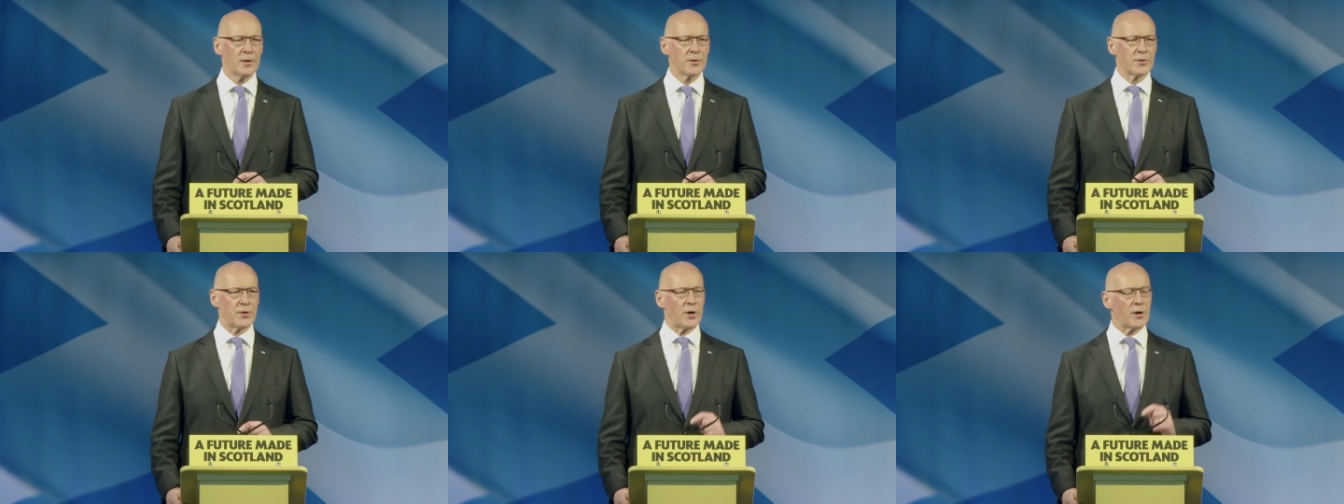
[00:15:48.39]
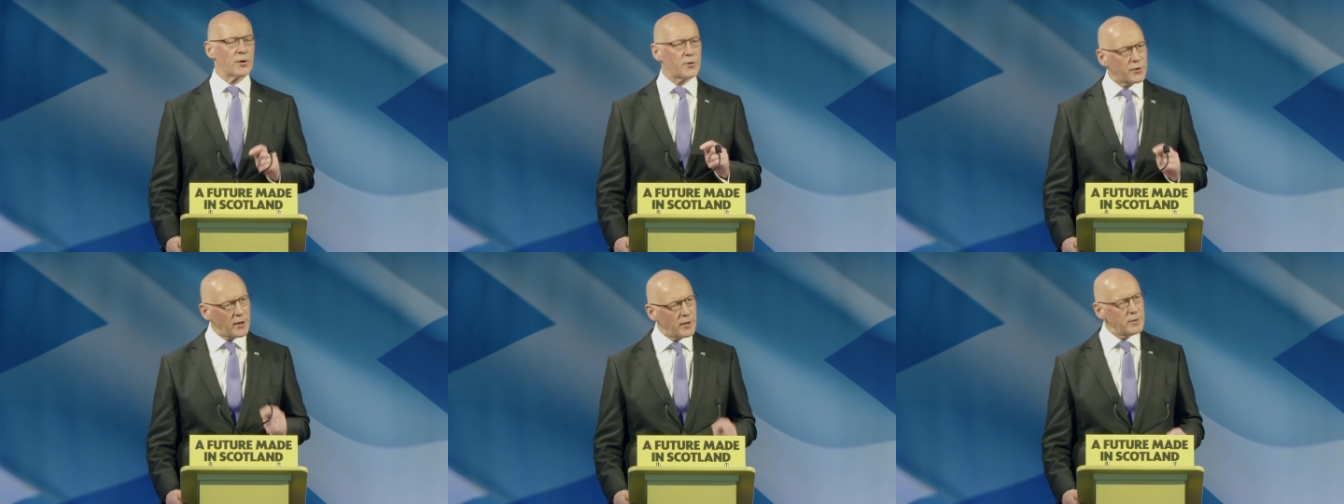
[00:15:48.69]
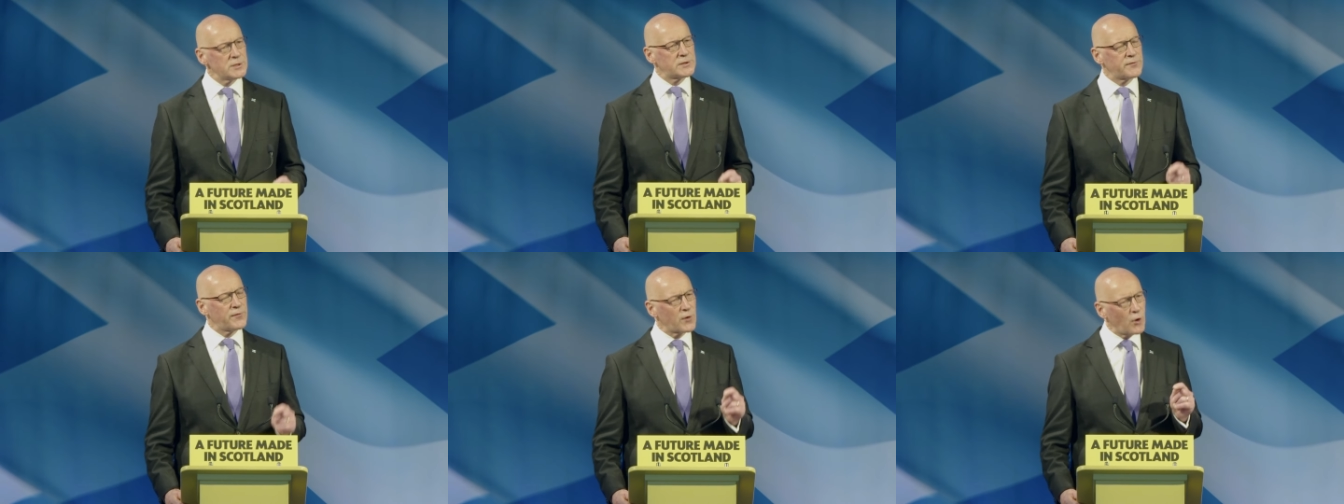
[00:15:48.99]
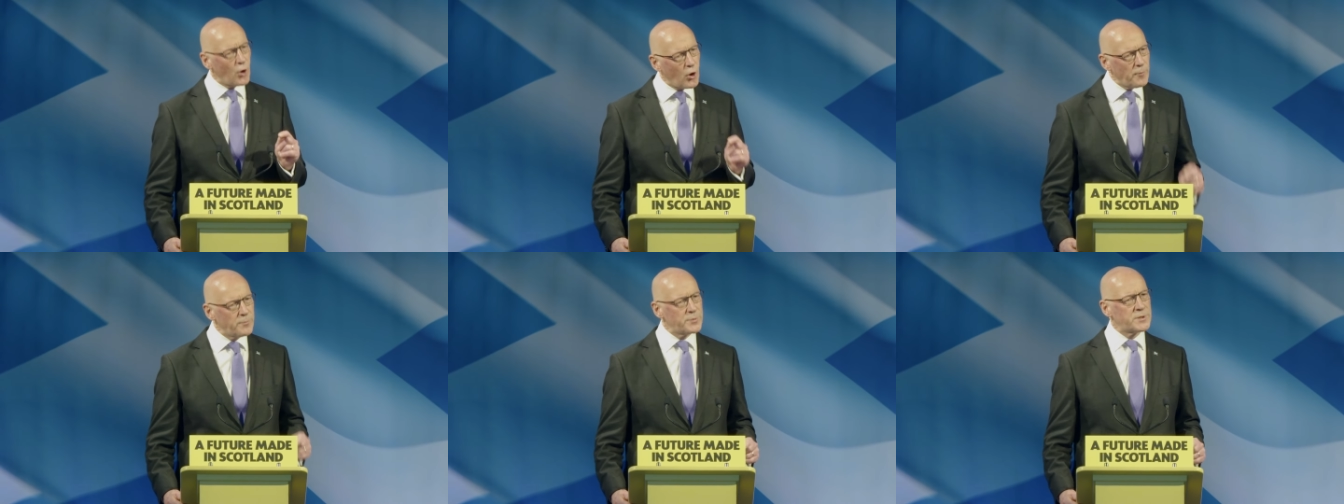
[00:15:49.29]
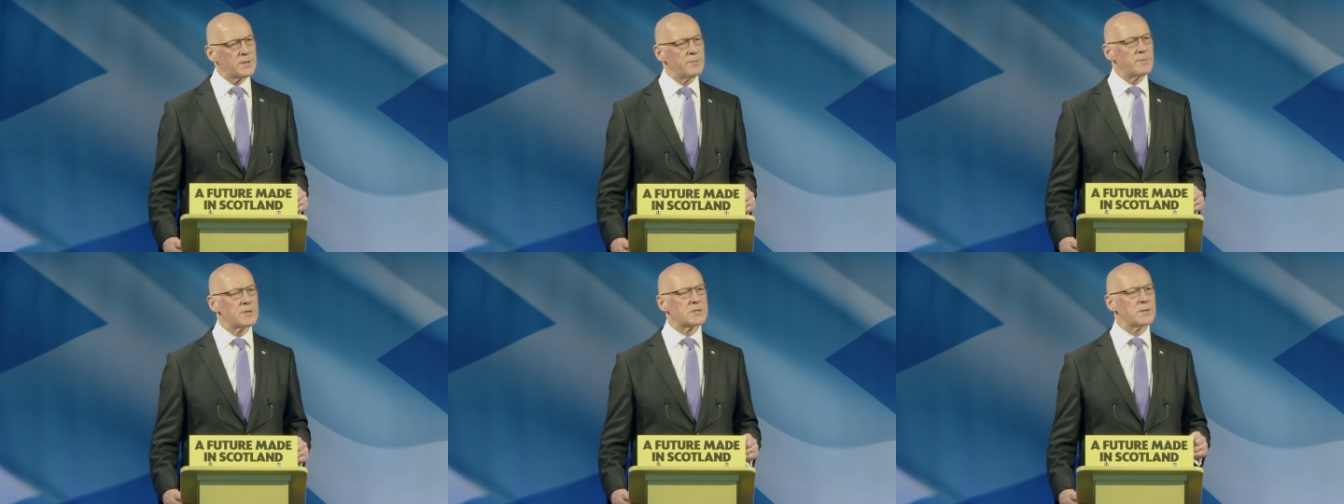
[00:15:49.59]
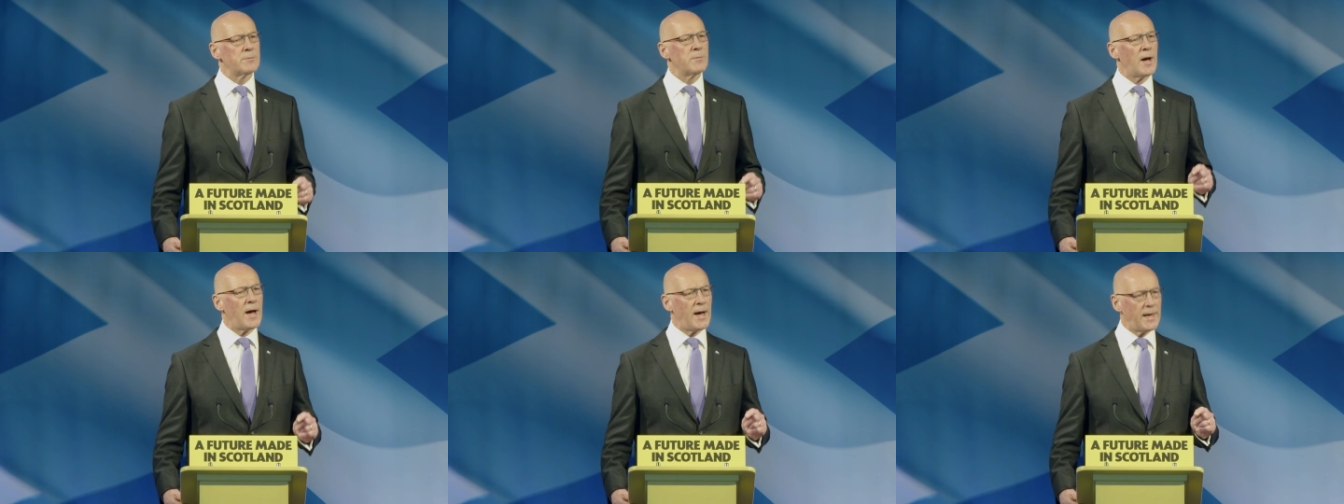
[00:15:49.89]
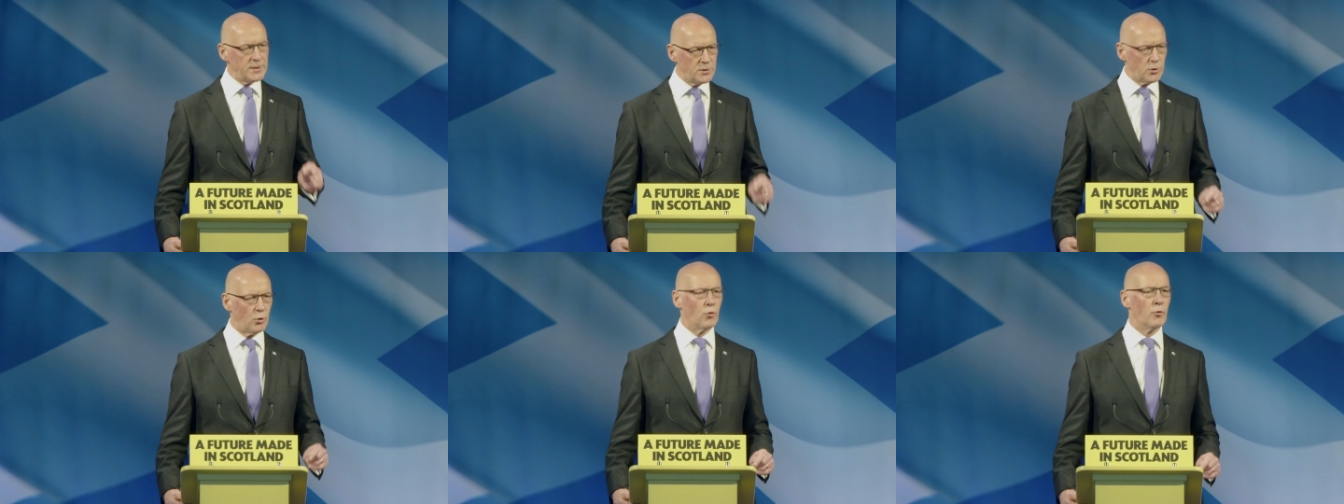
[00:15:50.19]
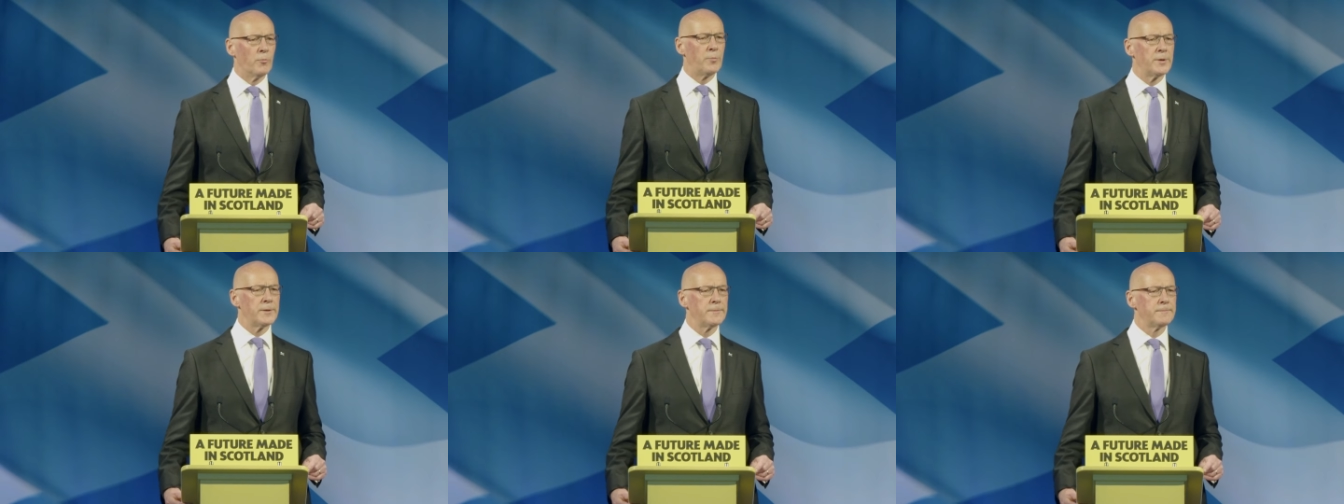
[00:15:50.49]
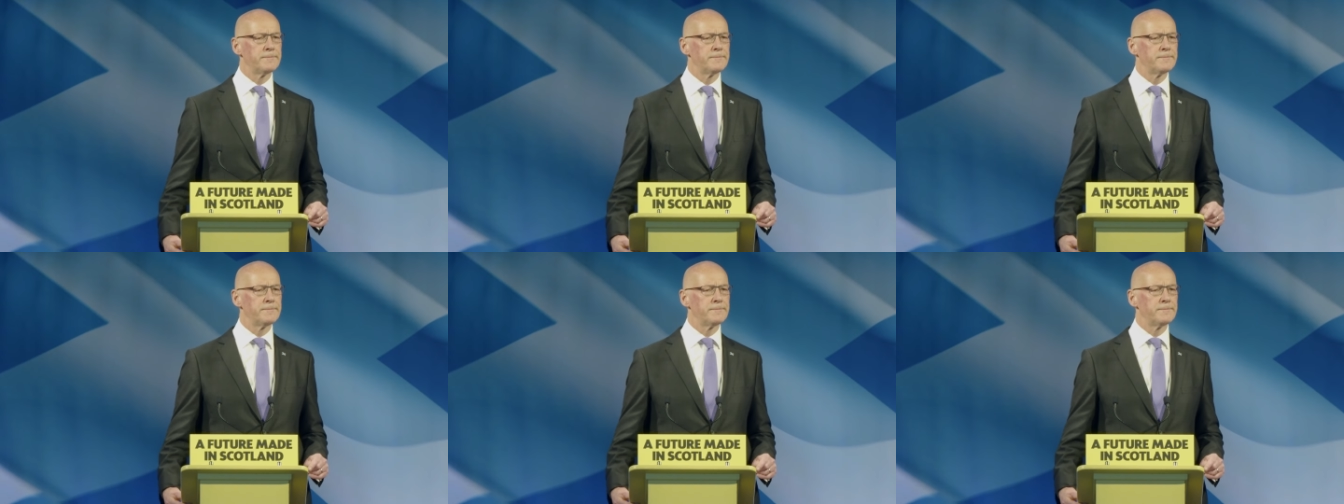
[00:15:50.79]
there are grounds for optimism and hope.